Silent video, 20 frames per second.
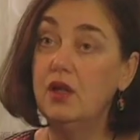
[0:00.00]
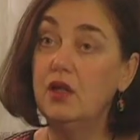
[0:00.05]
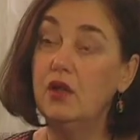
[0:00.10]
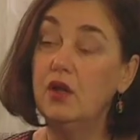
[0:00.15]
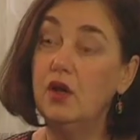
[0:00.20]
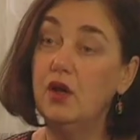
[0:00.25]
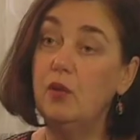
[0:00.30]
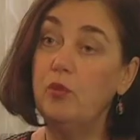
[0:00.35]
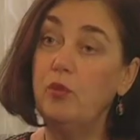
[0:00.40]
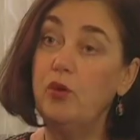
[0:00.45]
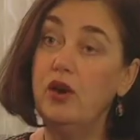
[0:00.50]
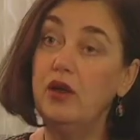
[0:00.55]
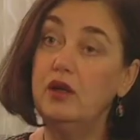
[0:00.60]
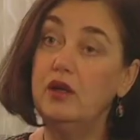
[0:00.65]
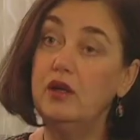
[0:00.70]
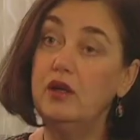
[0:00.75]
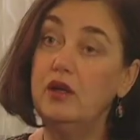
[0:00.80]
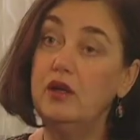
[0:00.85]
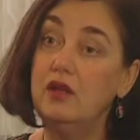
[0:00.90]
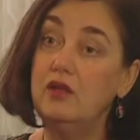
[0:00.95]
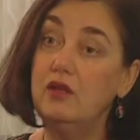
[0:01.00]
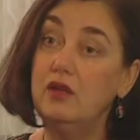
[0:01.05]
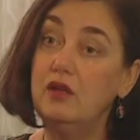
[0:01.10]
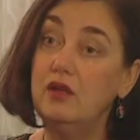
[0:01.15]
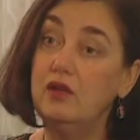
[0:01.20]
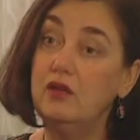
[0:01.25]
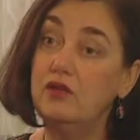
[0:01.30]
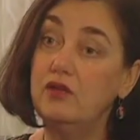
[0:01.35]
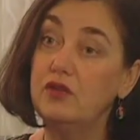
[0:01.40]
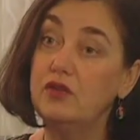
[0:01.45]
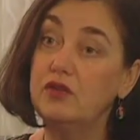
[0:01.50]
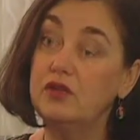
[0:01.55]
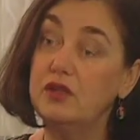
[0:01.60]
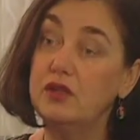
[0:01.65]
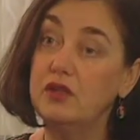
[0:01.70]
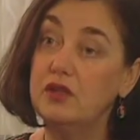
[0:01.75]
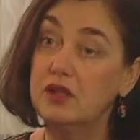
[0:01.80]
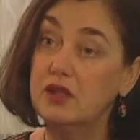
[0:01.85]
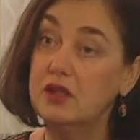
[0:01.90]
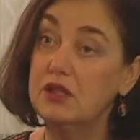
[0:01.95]
They'll get pregnant in the
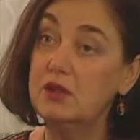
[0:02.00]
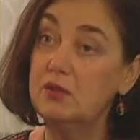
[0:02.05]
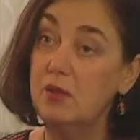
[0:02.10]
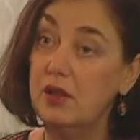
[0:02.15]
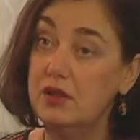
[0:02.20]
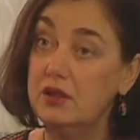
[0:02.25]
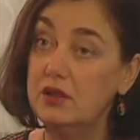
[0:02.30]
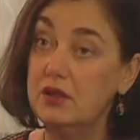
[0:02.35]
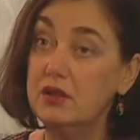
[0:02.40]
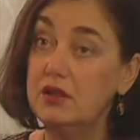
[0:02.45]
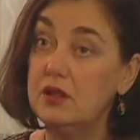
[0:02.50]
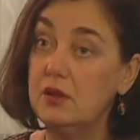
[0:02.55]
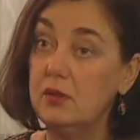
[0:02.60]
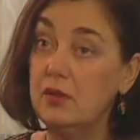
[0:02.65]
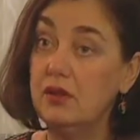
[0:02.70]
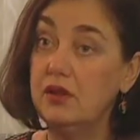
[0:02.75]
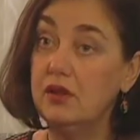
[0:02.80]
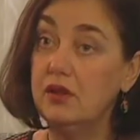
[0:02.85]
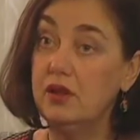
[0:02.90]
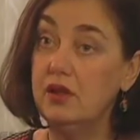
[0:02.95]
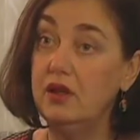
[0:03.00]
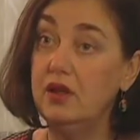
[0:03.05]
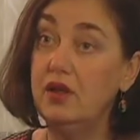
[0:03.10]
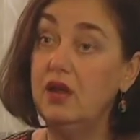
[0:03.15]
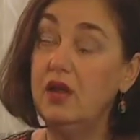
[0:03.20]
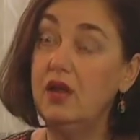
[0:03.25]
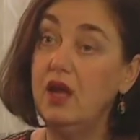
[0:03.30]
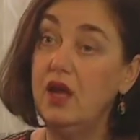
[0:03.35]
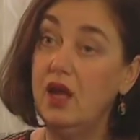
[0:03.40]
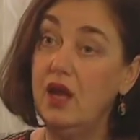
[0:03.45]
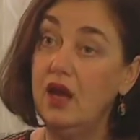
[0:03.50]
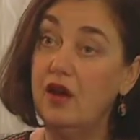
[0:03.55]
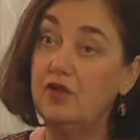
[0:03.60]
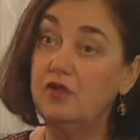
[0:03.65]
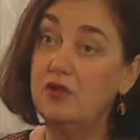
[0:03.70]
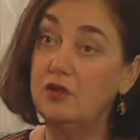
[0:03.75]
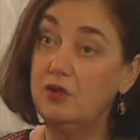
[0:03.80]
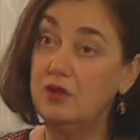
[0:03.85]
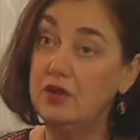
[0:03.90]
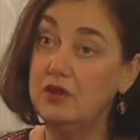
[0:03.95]
first six months typically
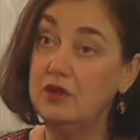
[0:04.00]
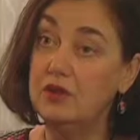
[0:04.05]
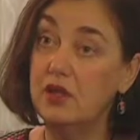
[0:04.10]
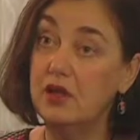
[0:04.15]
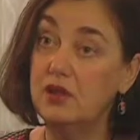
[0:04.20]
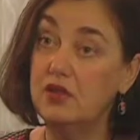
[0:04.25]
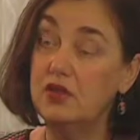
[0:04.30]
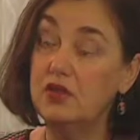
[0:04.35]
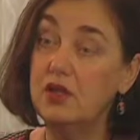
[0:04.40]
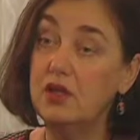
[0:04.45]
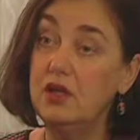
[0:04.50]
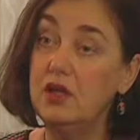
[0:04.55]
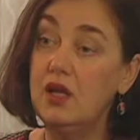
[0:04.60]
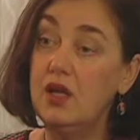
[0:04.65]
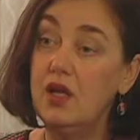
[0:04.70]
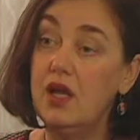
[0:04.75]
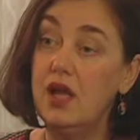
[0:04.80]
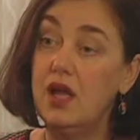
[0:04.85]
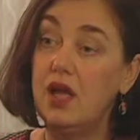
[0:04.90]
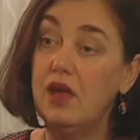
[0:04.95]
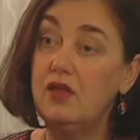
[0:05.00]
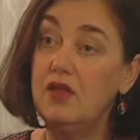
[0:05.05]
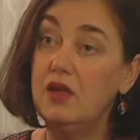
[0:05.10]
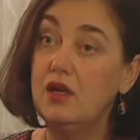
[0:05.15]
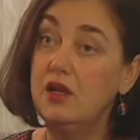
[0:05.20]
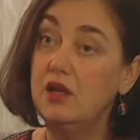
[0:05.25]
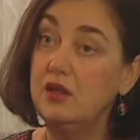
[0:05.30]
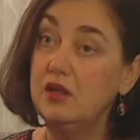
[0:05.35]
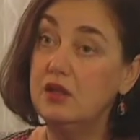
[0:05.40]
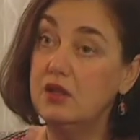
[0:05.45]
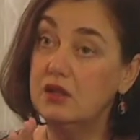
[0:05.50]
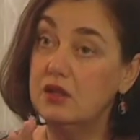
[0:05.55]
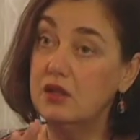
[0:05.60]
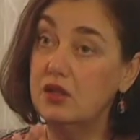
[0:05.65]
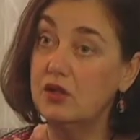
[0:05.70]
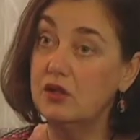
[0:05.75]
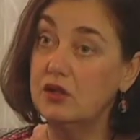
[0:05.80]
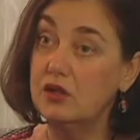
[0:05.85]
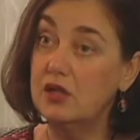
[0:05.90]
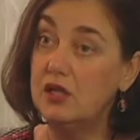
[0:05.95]
after resection, and then it
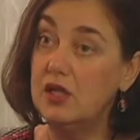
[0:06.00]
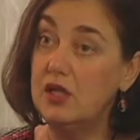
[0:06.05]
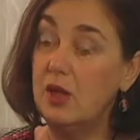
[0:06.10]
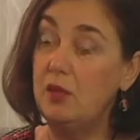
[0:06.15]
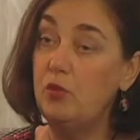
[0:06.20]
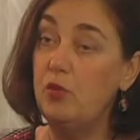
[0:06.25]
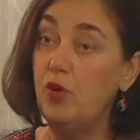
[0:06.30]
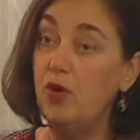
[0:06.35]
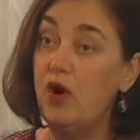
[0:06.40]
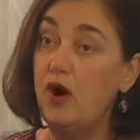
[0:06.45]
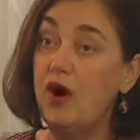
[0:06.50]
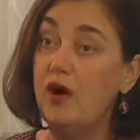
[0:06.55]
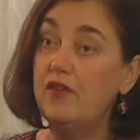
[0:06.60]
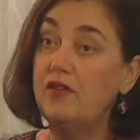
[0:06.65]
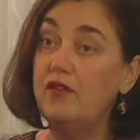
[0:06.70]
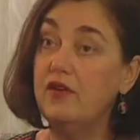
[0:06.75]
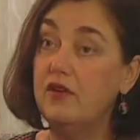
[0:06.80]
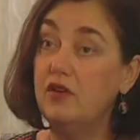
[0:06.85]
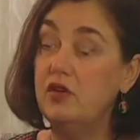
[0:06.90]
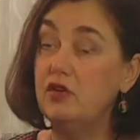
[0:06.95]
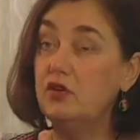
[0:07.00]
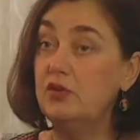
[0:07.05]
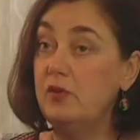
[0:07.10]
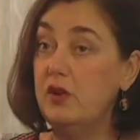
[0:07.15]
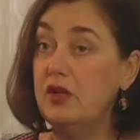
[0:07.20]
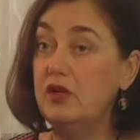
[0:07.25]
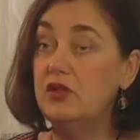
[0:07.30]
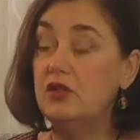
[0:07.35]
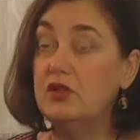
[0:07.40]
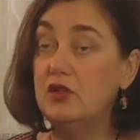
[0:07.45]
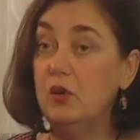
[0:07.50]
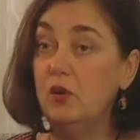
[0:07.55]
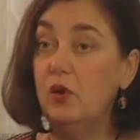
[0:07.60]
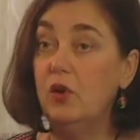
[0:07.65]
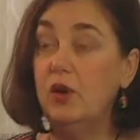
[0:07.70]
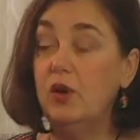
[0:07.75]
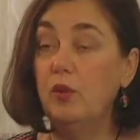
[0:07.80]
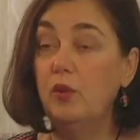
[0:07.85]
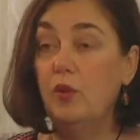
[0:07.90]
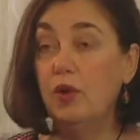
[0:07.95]
starts to taper off, and those patients that
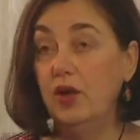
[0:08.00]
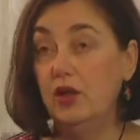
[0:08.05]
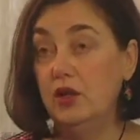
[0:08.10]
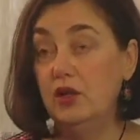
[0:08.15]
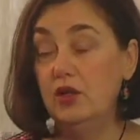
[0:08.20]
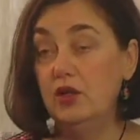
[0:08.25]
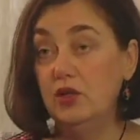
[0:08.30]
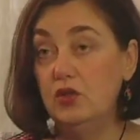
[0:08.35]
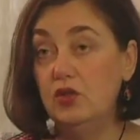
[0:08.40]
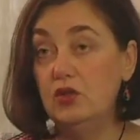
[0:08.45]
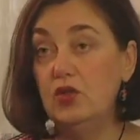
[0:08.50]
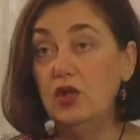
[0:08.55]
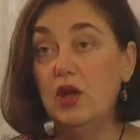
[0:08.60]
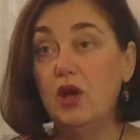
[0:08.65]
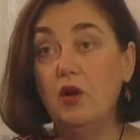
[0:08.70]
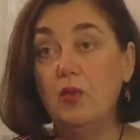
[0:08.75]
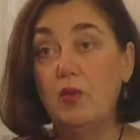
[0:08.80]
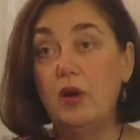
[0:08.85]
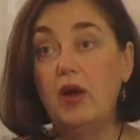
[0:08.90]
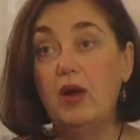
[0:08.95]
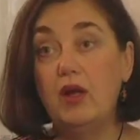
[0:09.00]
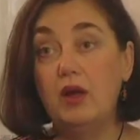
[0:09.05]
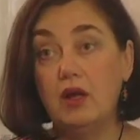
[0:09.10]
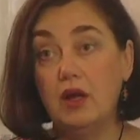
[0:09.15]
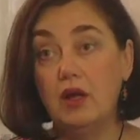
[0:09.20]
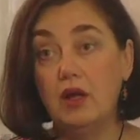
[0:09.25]
will get pregnant usually are by